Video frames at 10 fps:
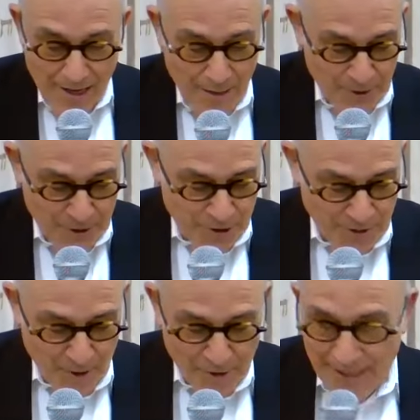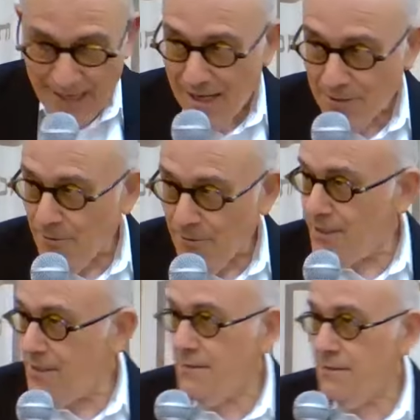Birshut
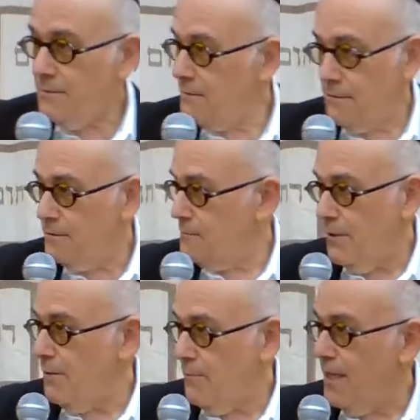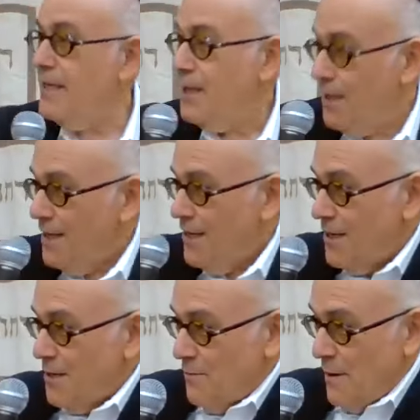Maradatra, we're with
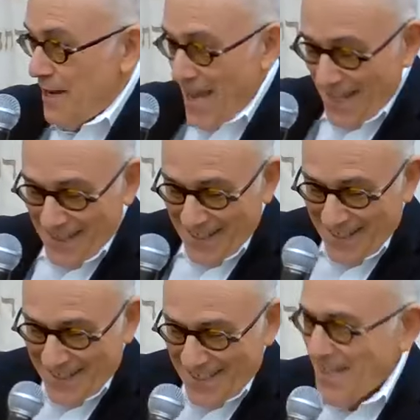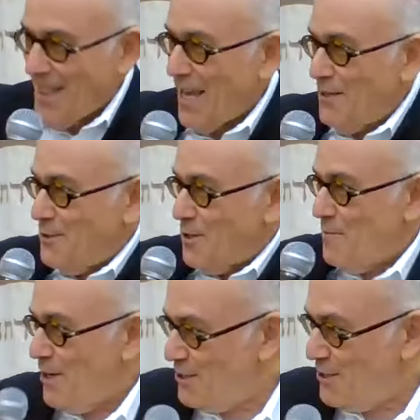Rabbi Atlas. Thank you
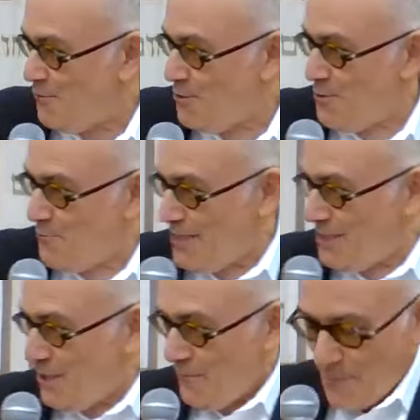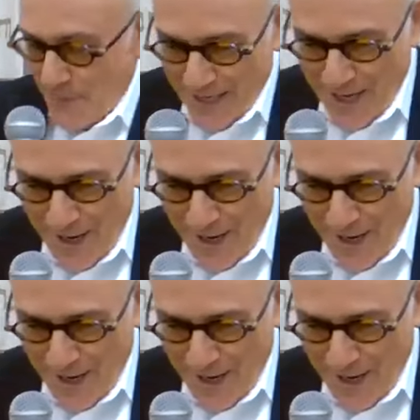so much for arranging for me to